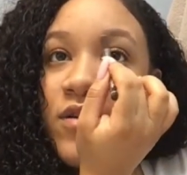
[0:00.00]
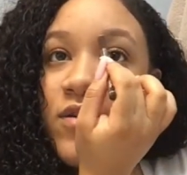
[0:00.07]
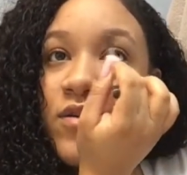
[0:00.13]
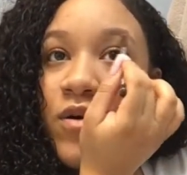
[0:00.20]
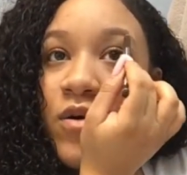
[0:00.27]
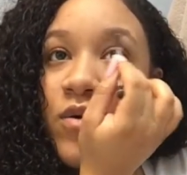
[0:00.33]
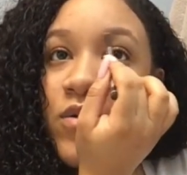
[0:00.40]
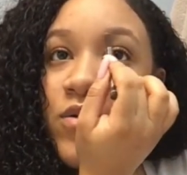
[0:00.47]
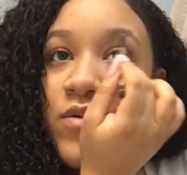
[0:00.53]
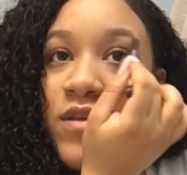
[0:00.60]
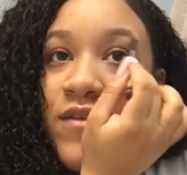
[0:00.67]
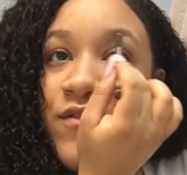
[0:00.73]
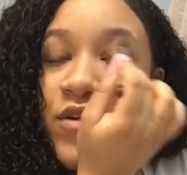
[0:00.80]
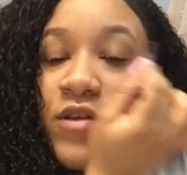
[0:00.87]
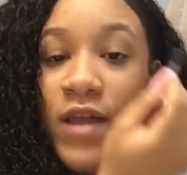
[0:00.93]
you know, you
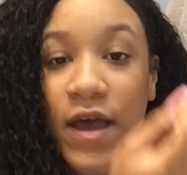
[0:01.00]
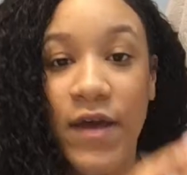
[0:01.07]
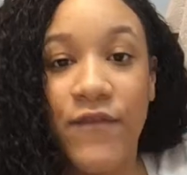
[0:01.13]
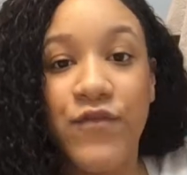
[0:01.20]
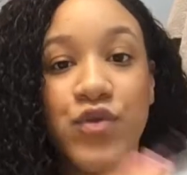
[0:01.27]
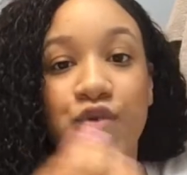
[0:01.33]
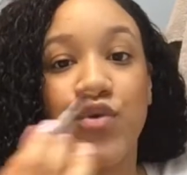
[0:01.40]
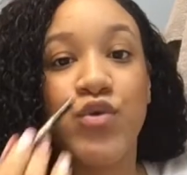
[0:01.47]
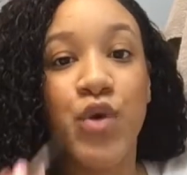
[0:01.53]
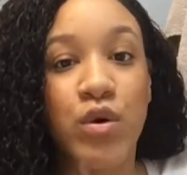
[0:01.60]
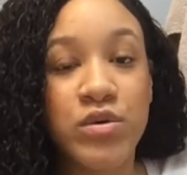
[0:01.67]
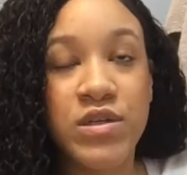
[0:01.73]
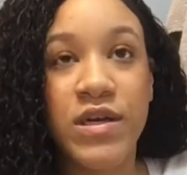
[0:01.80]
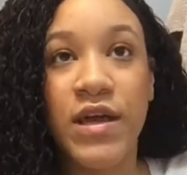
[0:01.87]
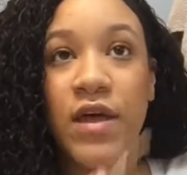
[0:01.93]
live your life, you
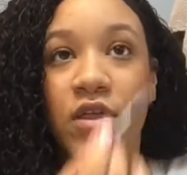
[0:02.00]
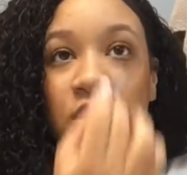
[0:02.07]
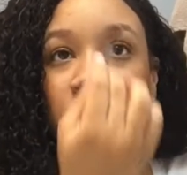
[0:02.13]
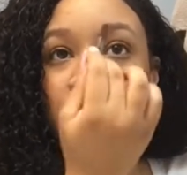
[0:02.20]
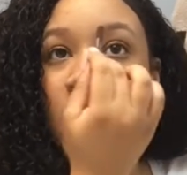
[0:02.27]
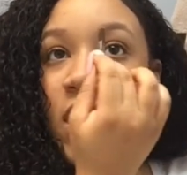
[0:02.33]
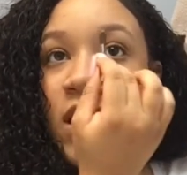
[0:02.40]
grow together.